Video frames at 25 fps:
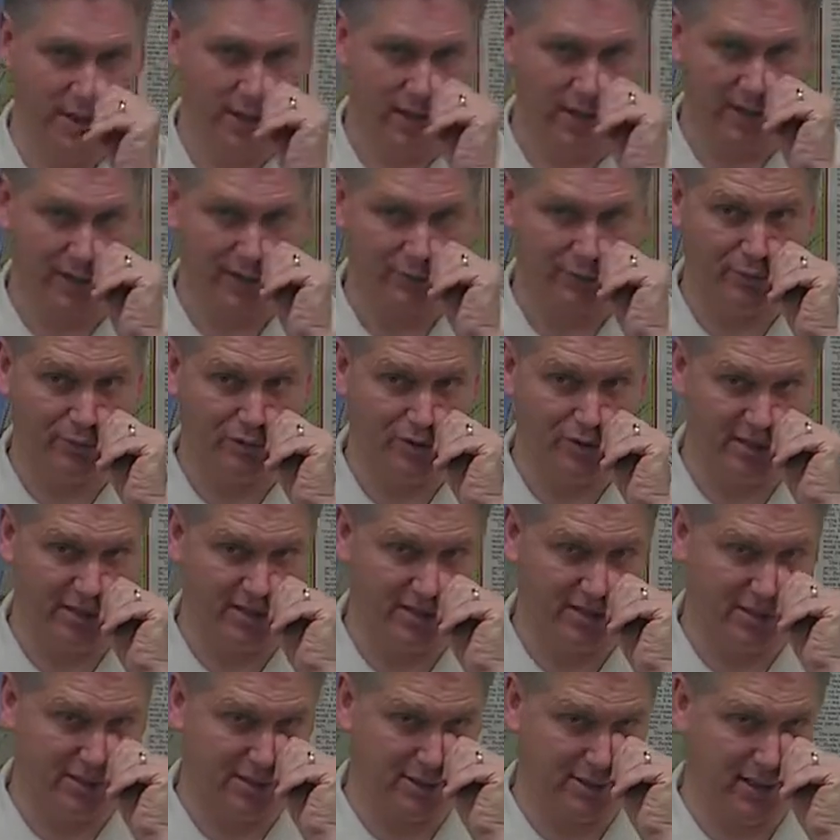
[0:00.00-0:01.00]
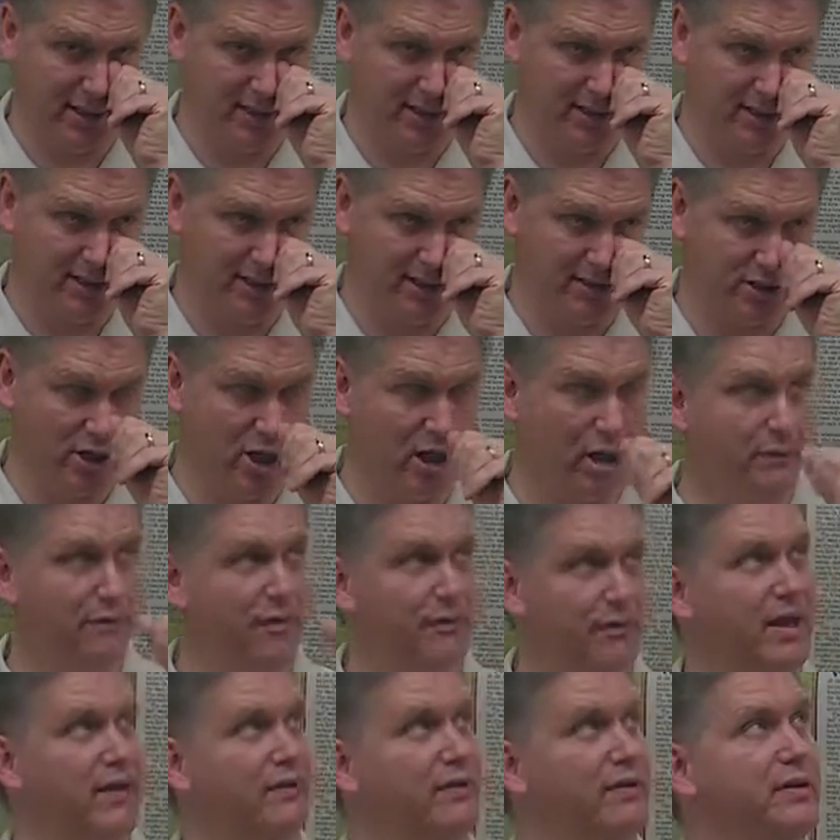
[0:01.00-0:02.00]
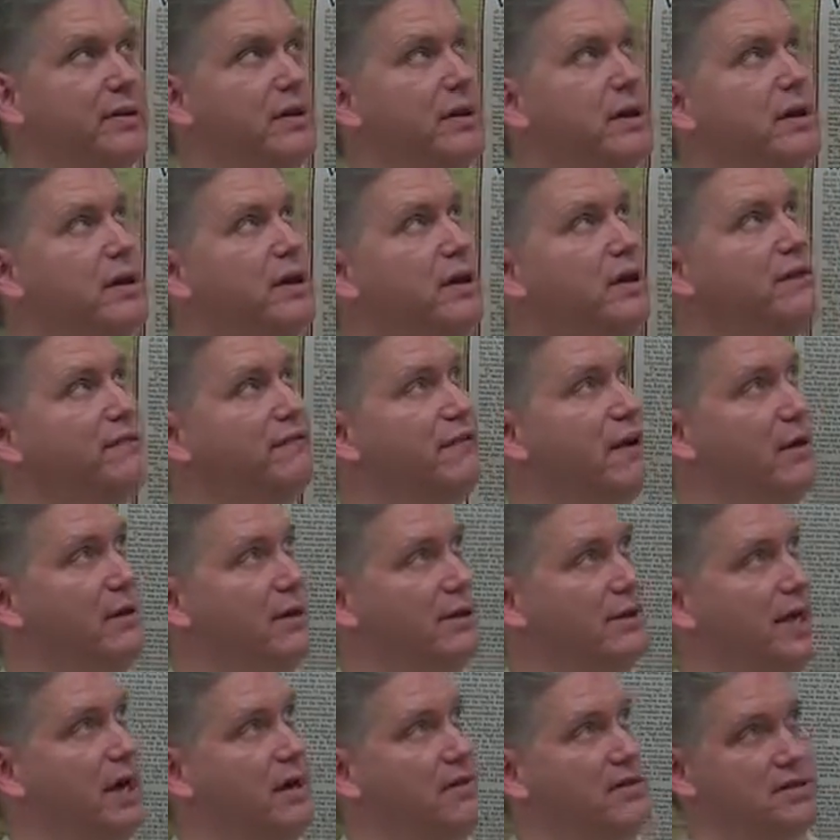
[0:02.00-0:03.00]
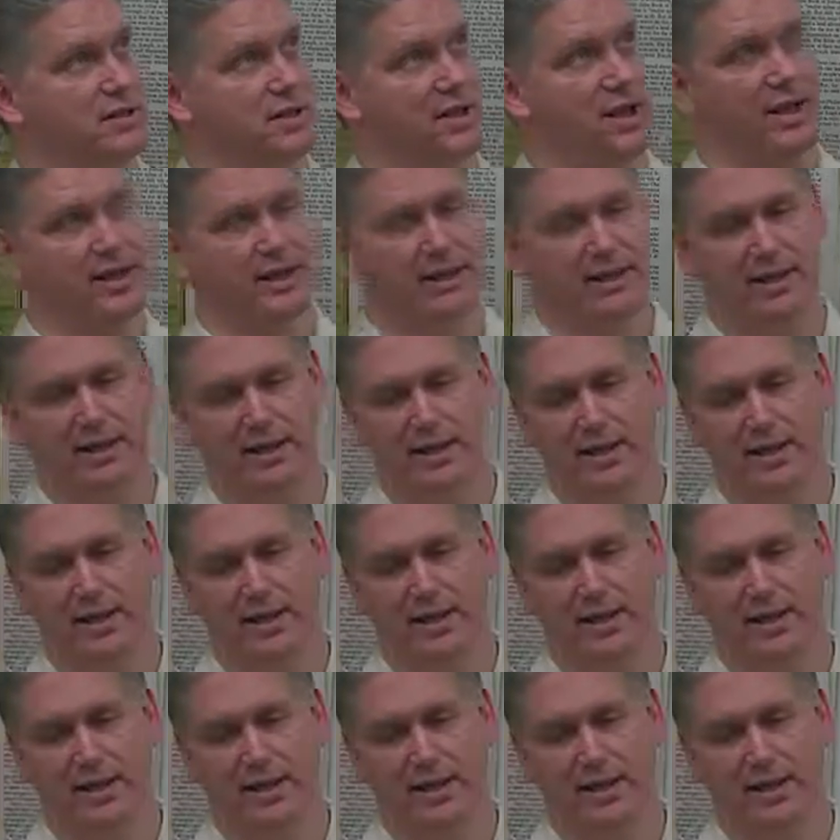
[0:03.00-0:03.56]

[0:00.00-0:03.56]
That's what Jesus says. He saw him from heaven falling down as lightning.